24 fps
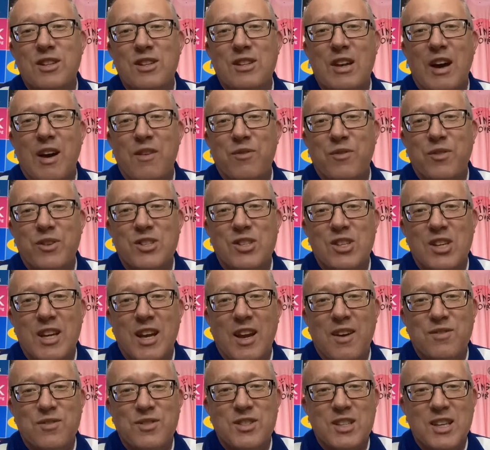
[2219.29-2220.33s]
Is up for
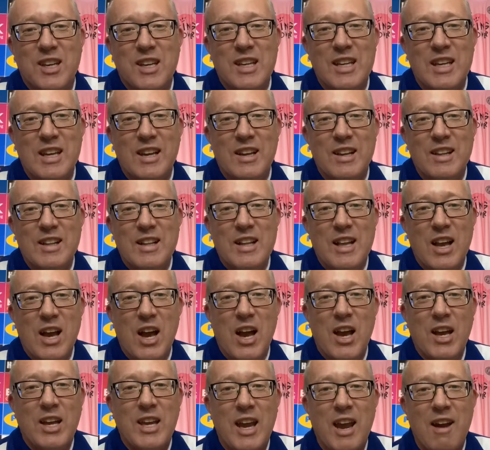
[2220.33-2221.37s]
GFT.